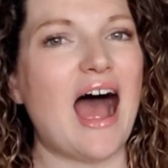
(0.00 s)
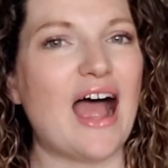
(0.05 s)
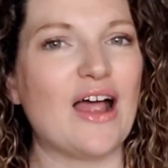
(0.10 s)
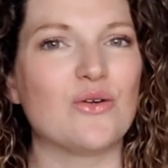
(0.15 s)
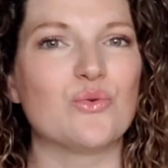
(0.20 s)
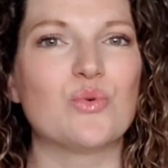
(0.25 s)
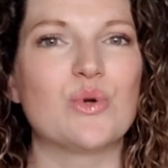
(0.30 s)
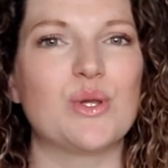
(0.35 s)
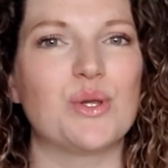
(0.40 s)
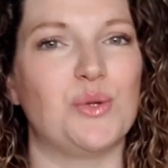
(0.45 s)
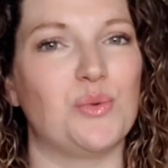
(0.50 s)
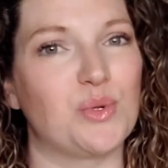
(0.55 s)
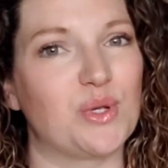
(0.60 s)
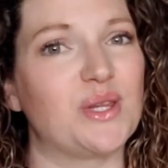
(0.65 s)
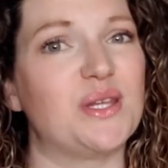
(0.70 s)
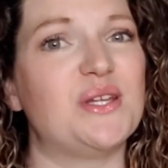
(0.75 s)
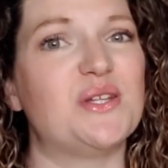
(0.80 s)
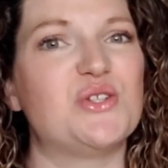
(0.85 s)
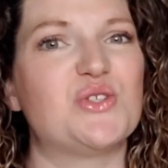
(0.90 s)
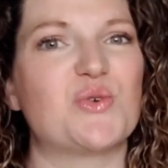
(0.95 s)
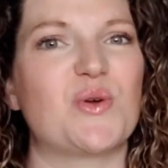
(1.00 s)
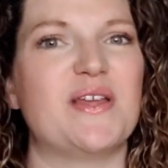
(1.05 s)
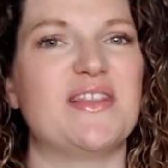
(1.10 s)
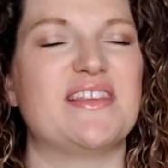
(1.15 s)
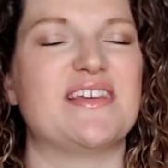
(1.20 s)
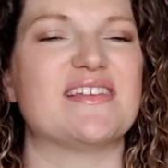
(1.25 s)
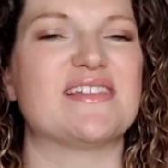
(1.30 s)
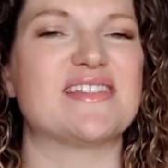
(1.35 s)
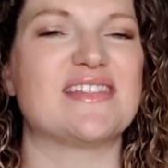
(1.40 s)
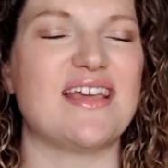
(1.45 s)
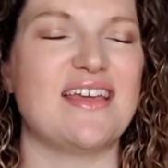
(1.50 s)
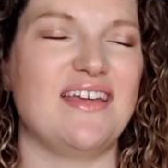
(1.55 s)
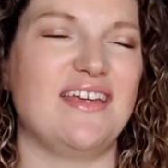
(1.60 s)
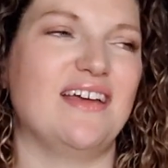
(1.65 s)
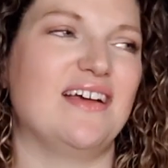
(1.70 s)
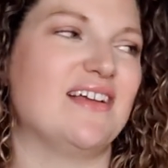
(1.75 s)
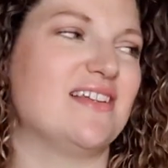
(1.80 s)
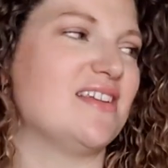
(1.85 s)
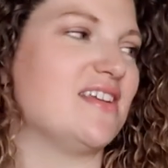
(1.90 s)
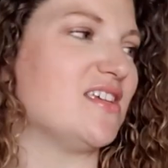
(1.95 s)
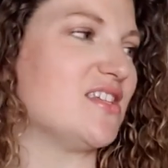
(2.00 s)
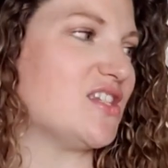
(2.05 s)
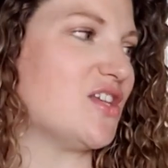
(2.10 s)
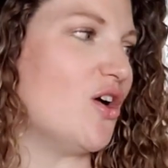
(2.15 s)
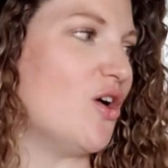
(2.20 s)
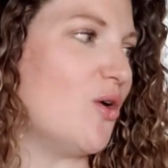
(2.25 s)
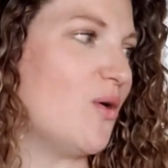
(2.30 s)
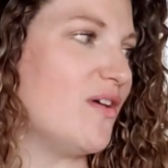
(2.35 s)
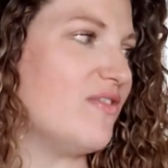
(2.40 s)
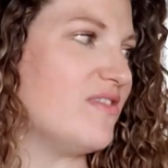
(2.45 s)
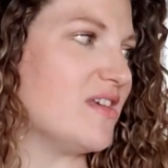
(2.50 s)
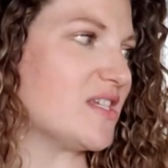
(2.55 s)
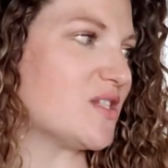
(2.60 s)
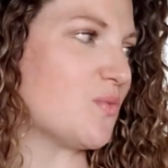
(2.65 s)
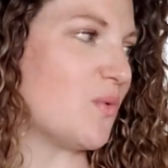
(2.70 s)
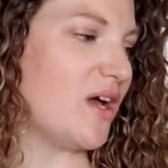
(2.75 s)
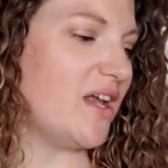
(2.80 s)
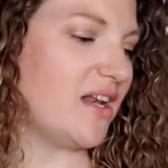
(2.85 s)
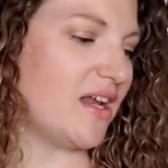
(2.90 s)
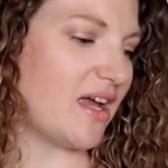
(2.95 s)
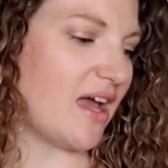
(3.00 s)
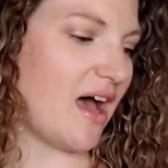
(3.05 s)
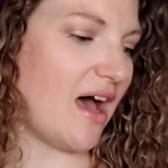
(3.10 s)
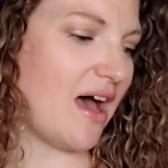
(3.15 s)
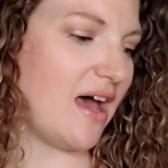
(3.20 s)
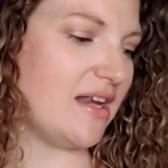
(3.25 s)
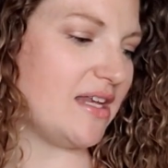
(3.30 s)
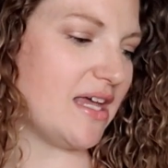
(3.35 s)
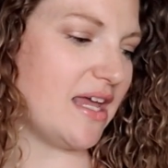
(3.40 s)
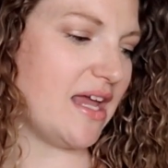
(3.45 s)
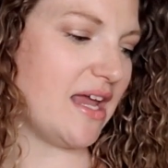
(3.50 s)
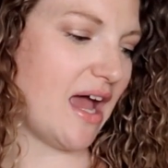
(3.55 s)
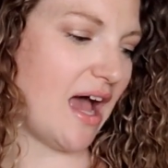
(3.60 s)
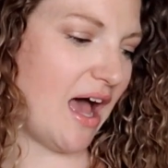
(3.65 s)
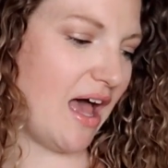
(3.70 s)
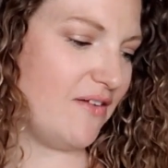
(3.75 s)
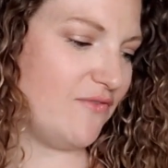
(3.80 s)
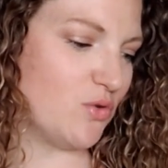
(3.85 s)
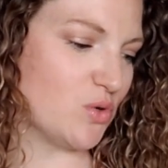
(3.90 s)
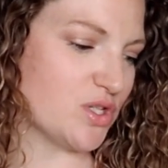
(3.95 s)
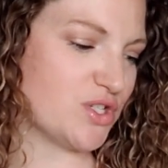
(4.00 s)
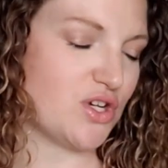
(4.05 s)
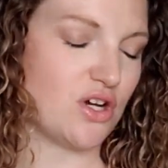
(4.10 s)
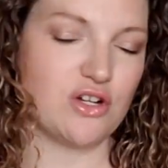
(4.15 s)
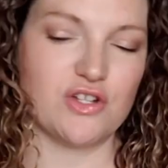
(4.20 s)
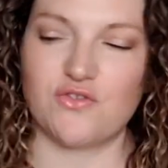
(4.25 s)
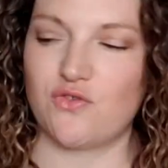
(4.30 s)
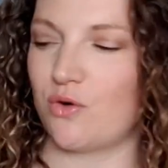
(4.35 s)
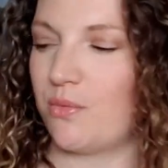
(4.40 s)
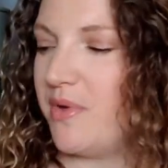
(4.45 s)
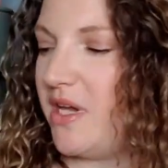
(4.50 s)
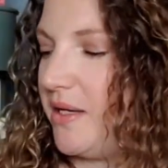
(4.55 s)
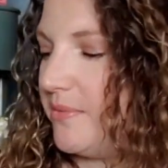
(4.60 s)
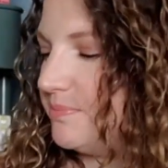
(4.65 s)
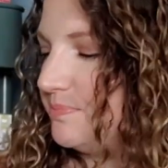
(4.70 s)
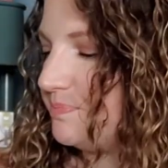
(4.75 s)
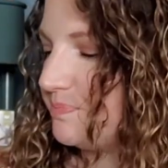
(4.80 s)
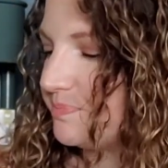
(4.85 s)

I really, really enjoyed this. And so this one got a high four stars for me.